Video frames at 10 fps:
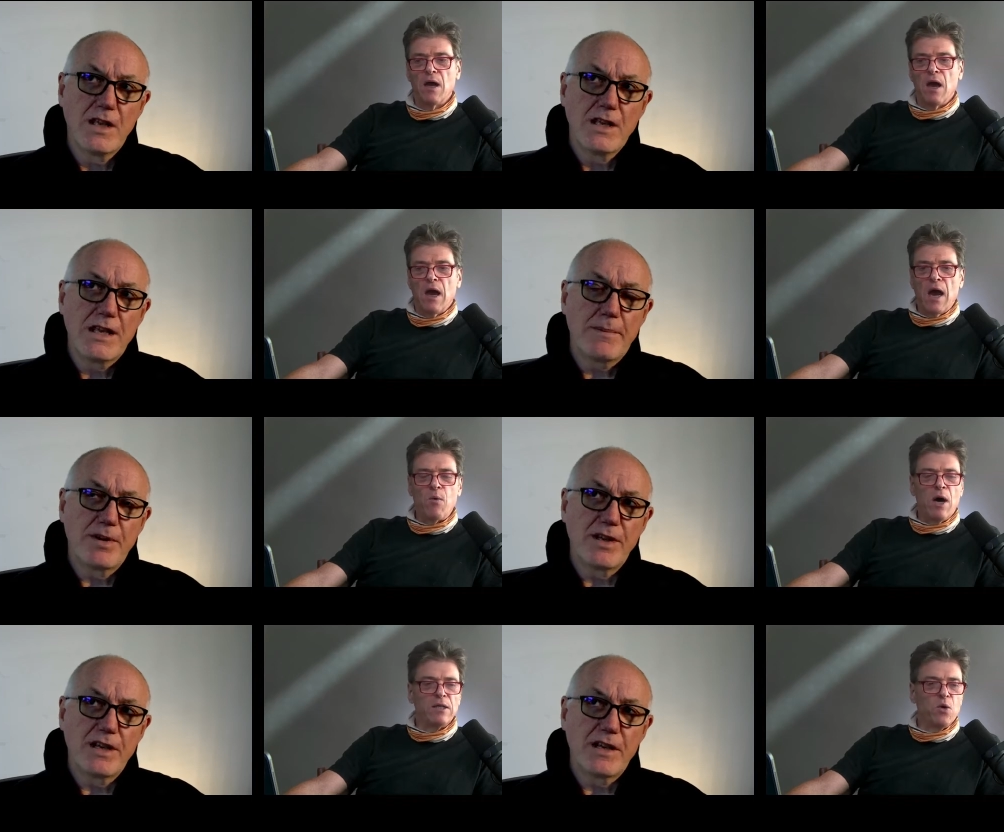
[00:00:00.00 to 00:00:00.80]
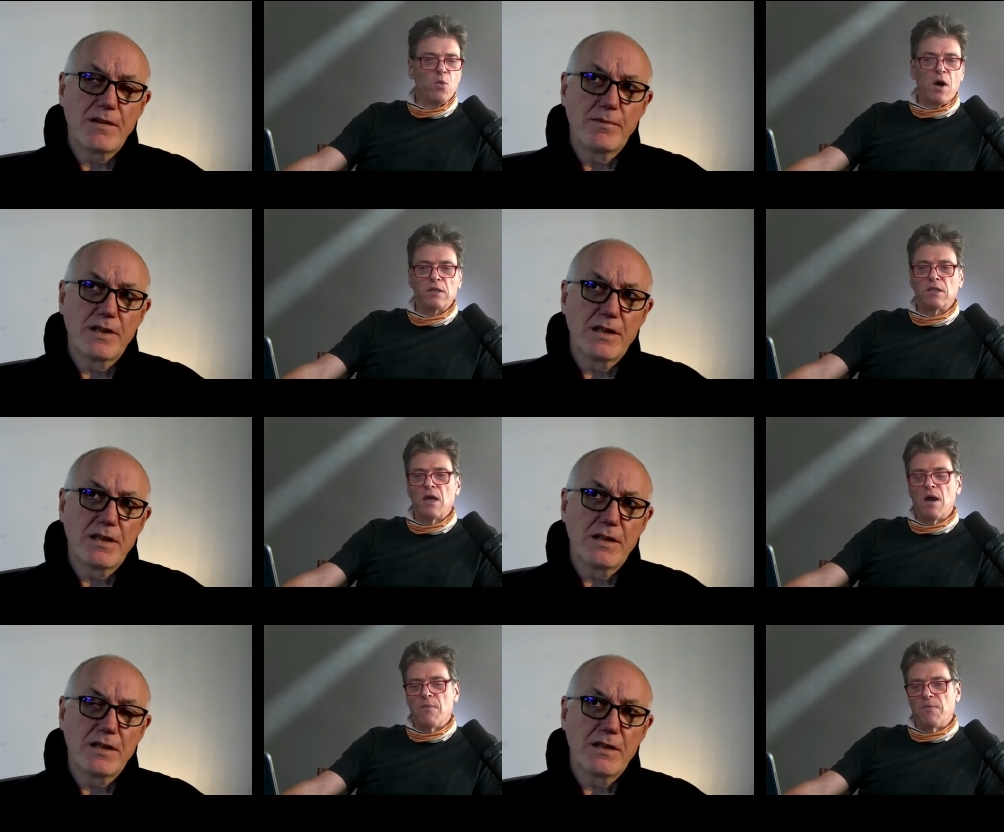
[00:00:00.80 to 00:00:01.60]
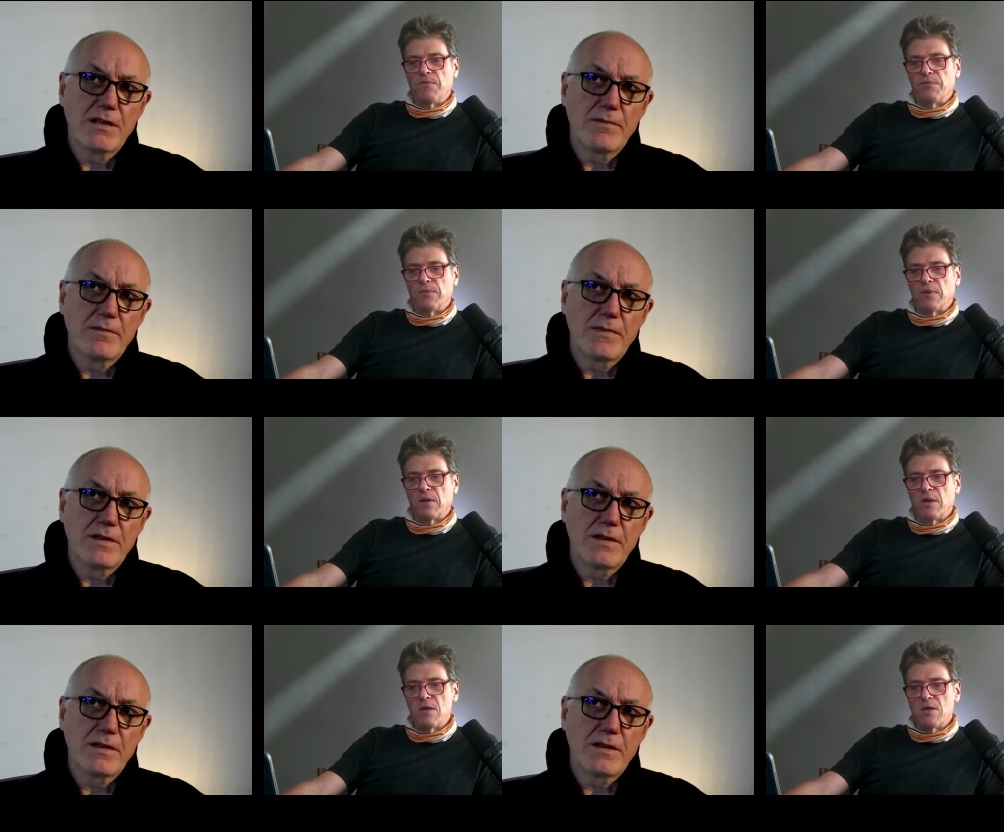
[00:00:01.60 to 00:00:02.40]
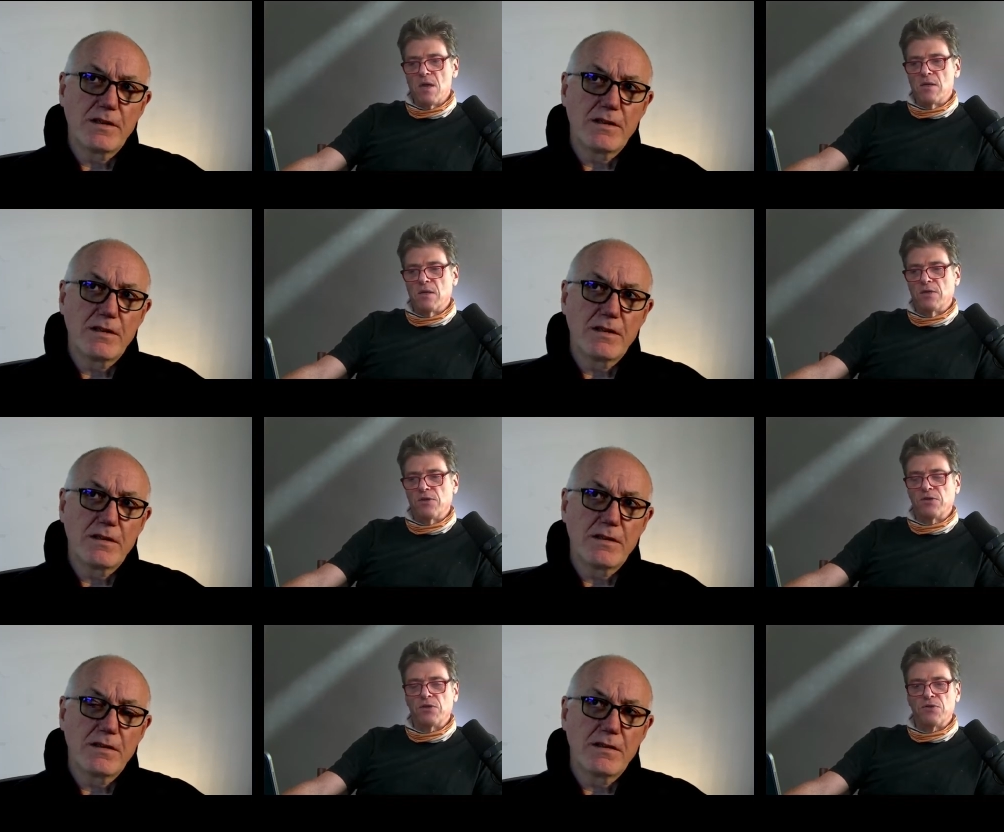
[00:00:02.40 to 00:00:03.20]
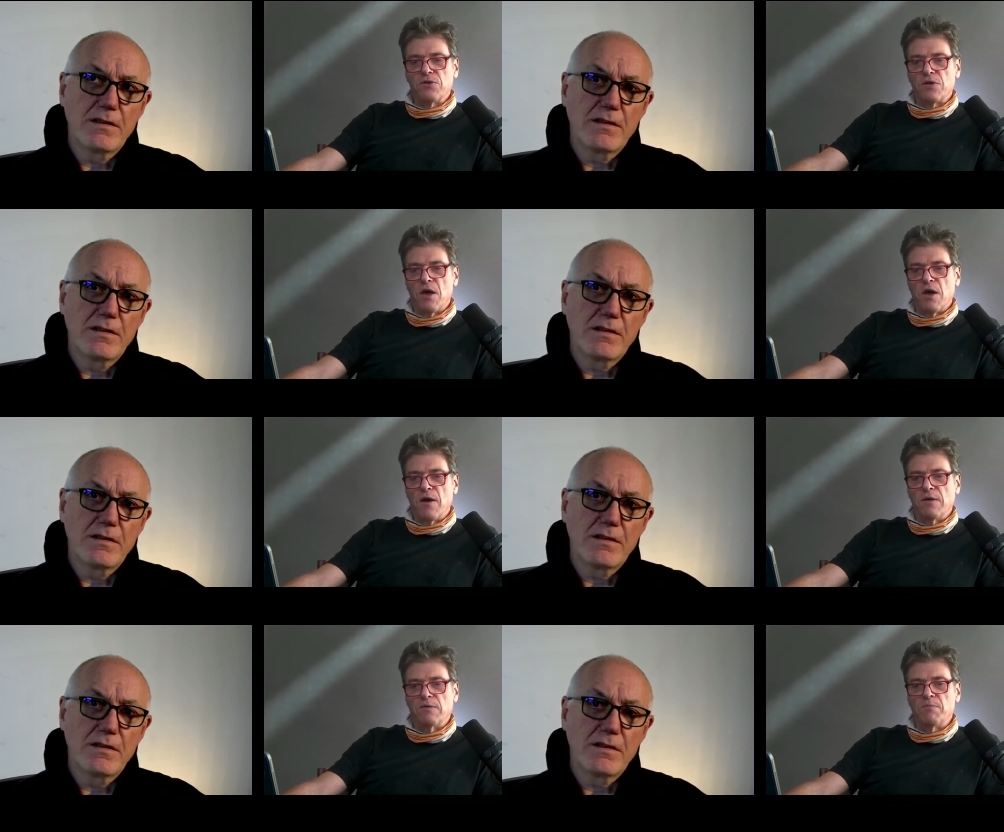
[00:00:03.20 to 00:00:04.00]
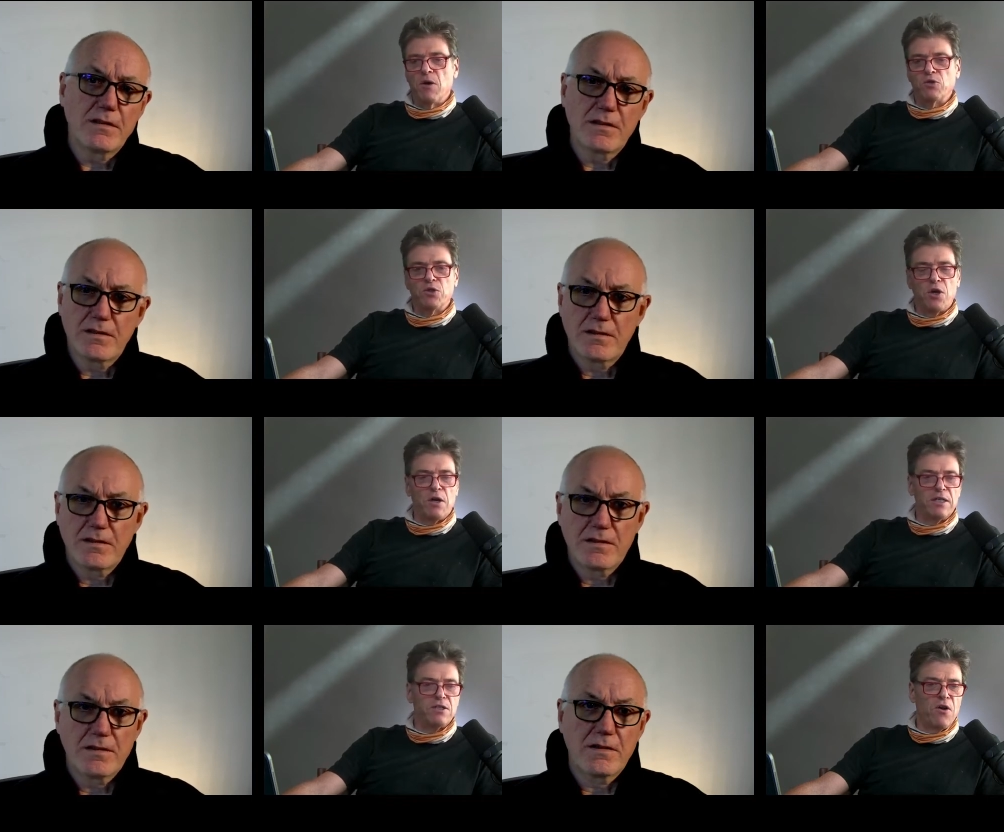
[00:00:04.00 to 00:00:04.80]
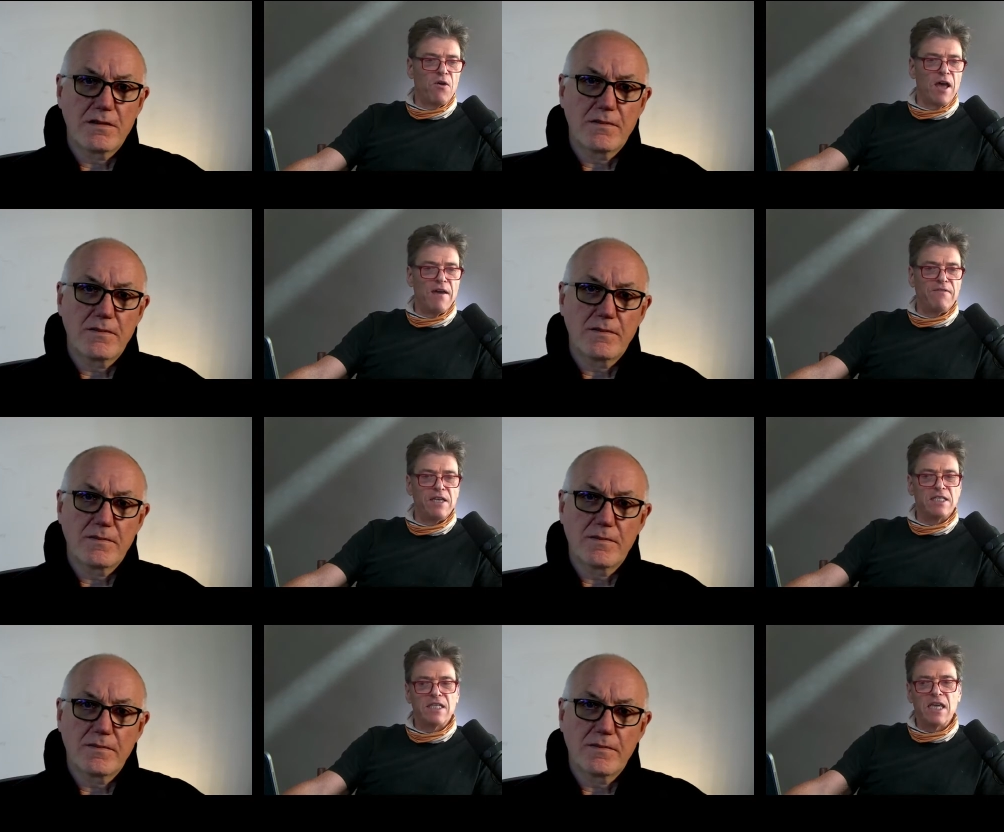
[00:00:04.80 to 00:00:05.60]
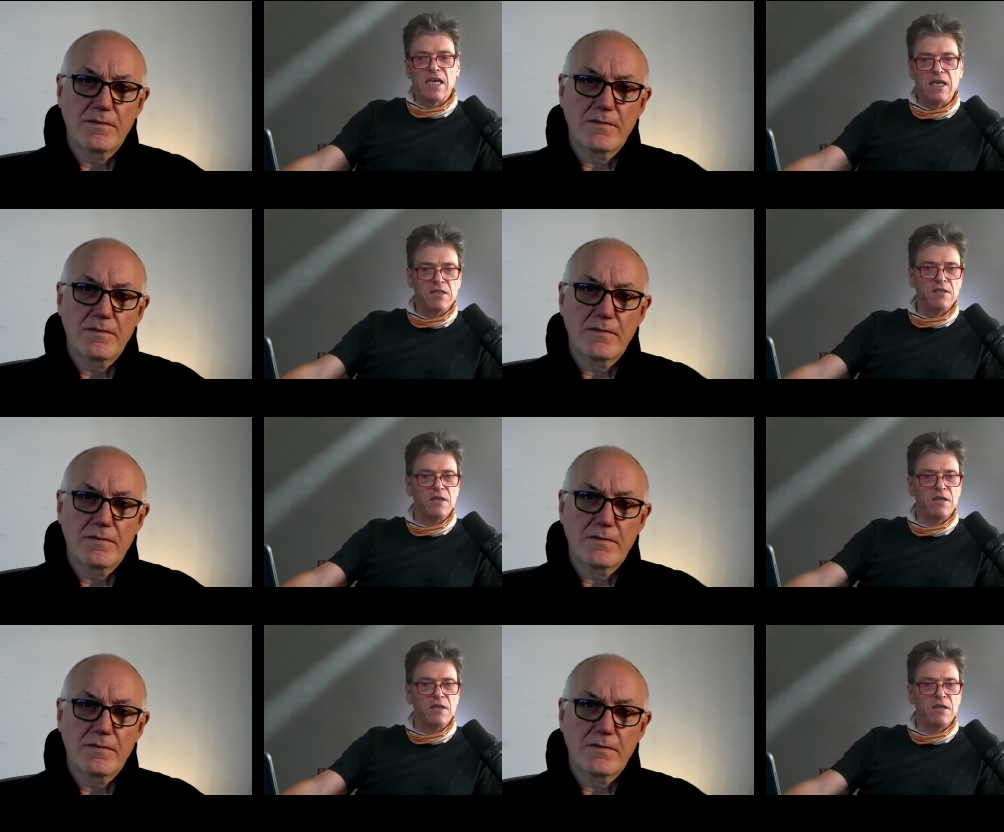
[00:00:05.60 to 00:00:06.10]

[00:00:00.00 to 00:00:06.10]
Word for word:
Speaker 1: Yeah, I but wonder what um, in just as uh, most journalists don't like VCs,